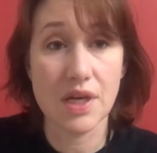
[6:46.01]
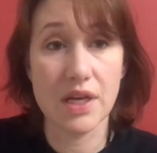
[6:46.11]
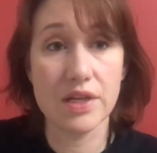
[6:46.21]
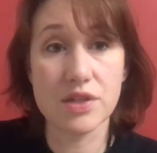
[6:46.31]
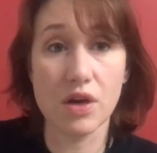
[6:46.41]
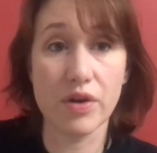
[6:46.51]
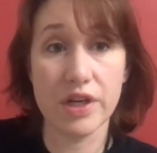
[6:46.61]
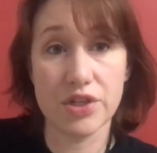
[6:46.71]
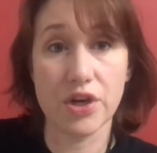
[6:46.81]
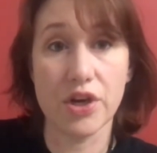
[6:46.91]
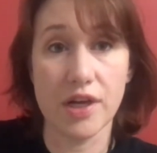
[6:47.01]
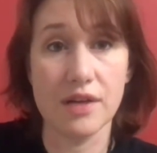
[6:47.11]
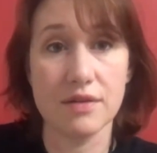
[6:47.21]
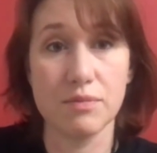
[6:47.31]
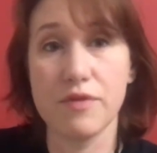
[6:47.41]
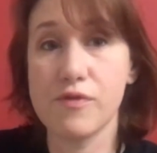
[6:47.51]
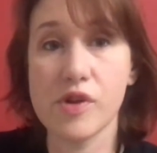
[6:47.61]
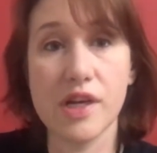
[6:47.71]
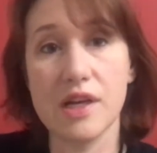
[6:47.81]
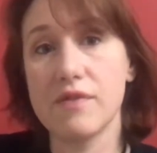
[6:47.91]
and he's already turning.
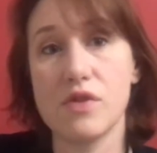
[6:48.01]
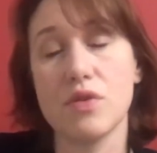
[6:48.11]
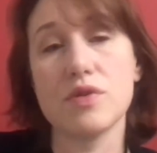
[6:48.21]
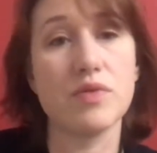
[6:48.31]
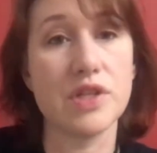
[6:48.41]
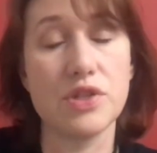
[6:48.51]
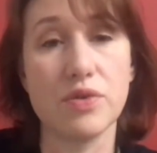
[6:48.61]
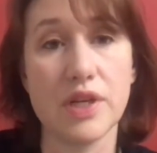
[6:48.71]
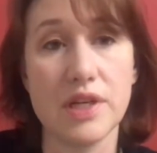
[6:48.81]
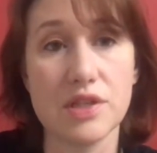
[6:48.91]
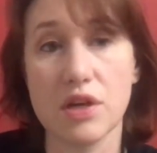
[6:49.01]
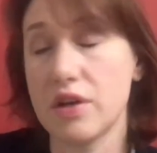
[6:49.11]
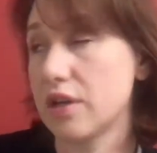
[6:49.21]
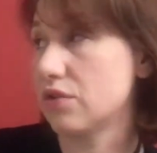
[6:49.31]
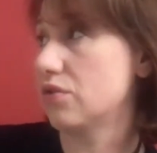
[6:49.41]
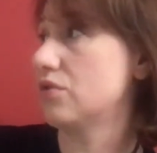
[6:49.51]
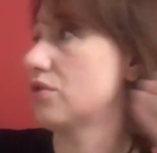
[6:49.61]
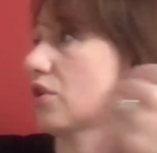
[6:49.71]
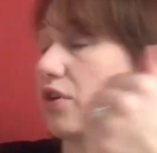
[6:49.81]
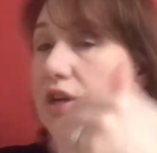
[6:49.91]
Before he even knows what he's doing, he's already
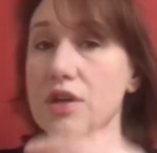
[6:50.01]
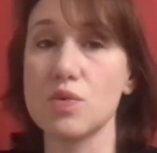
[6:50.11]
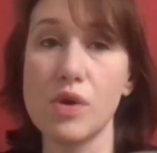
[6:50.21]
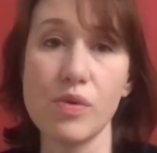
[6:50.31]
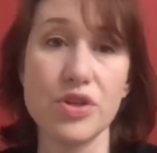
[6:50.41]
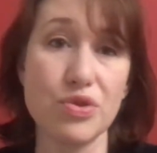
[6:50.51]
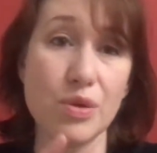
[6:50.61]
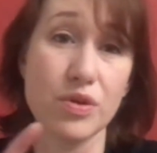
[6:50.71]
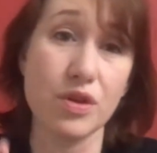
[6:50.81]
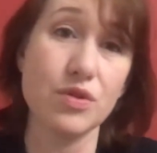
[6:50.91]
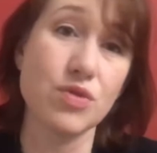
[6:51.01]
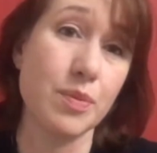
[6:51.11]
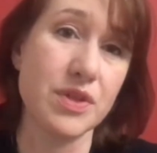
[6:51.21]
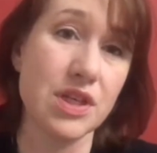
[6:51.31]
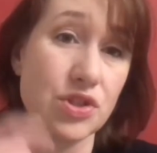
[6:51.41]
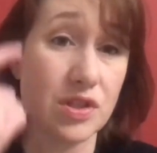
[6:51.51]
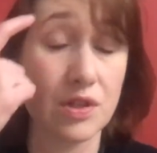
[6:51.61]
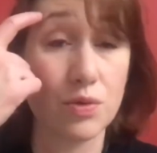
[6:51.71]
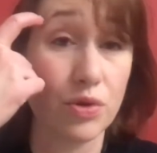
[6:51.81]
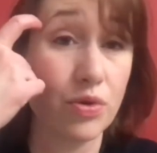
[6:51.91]
turning. Because what we're doing with all those repetitions
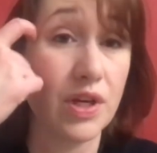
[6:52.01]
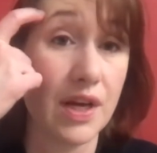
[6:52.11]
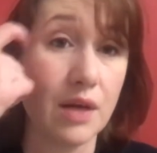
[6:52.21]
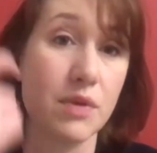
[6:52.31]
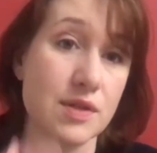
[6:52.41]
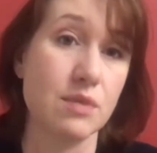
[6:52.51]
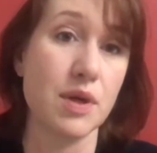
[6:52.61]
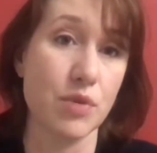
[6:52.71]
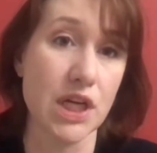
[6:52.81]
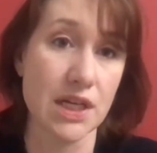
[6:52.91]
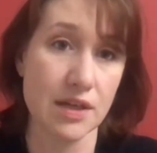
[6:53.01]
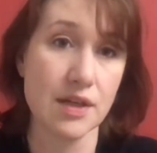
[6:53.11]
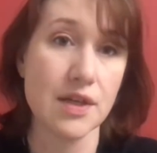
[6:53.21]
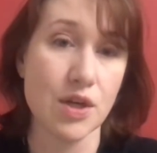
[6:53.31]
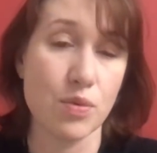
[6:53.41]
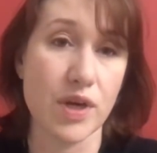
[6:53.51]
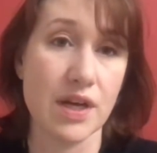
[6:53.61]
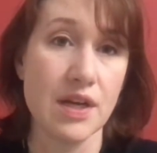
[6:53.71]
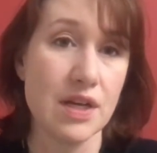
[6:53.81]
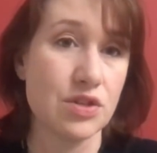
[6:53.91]
is we're creating muscle memory,
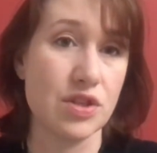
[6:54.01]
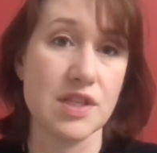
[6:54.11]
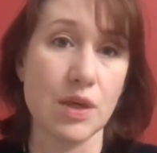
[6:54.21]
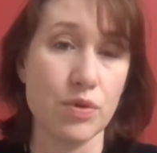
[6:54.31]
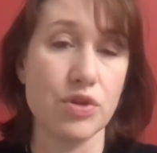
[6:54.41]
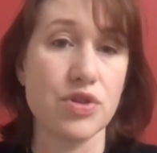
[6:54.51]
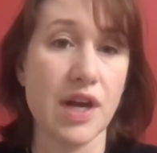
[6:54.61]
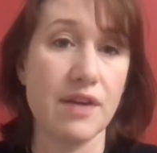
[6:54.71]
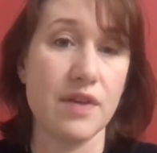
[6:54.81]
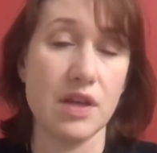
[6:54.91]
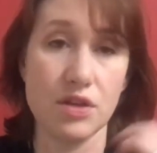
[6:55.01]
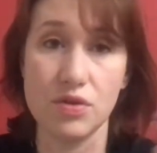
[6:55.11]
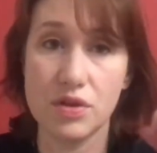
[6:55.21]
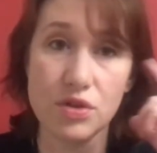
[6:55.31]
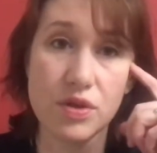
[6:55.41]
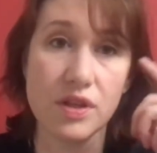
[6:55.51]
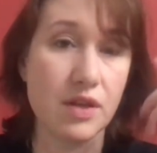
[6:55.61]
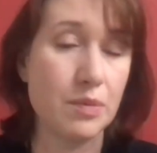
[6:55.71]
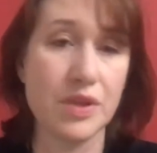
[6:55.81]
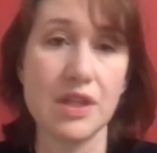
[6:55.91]
right? It's just like when you're driving and you can
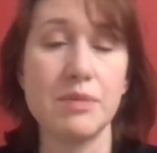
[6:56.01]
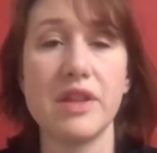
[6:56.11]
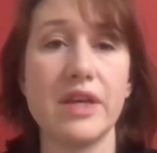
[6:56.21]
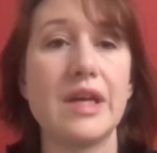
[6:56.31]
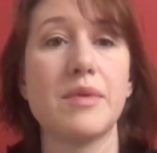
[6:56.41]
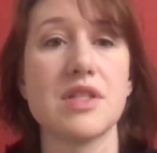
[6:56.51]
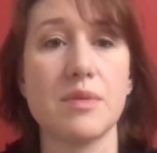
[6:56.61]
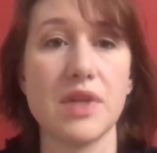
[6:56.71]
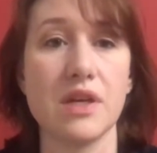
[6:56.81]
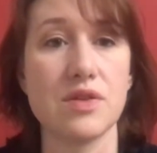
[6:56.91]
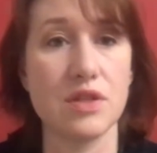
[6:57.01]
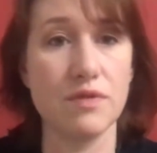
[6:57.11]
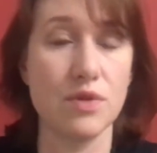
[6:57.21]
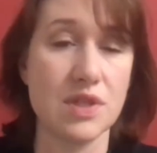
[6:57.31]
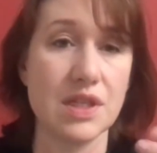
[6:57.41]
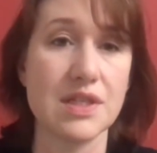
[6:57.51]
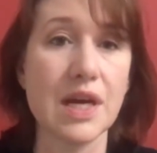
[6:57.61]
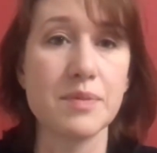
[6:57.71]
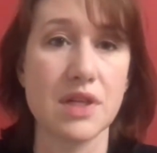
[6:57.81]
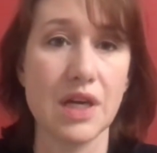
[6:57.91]
completely be thinking about something else, and if you see a
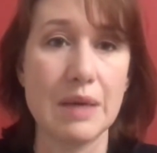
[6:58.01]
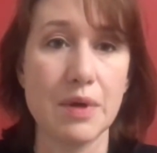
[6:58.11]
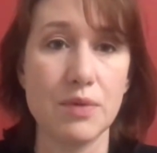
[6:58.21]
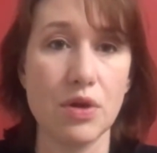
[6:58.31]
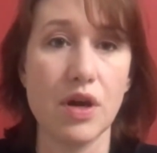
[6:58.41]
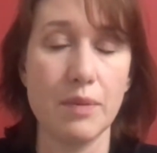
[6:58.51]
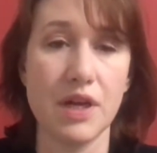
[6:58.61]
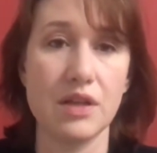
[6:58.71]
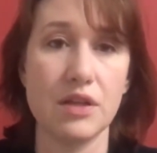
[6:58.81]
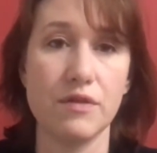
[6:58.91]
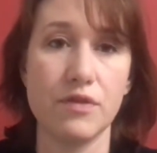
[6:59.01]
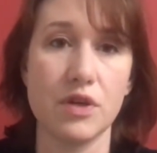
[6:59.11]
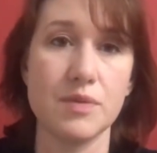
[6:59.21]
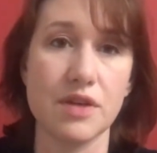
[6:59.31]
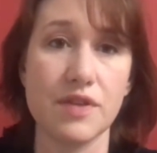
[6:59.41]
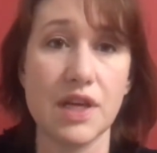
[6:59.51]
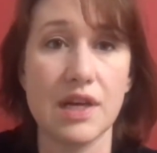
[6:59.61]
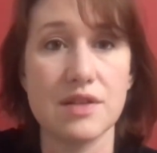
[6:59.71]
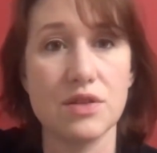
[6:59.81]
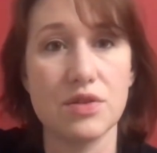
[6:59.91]
stop sign come up, you're automatically, your foot comes off the
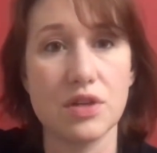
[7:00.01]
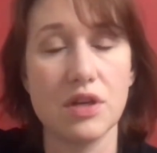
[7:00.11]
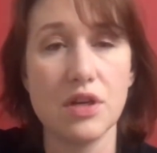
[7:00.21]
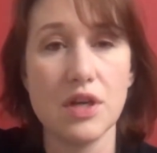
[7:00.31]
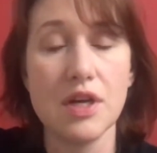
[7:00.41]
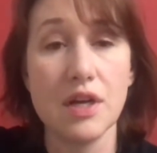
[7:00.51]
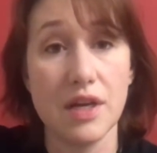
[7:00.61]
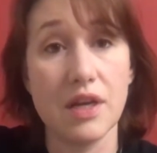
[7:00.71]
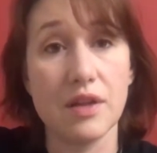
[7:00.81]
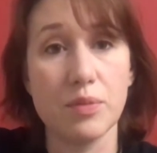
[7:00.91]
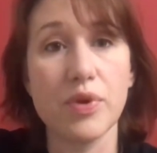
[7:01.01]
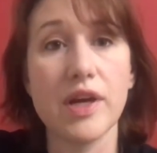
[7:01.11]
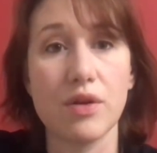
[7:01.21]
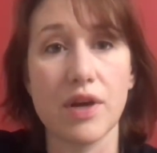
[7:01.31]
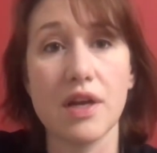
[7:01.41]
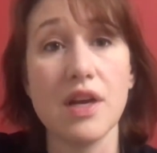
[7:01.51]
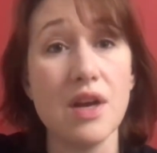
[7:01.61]
gas and you start hitting the brake, right?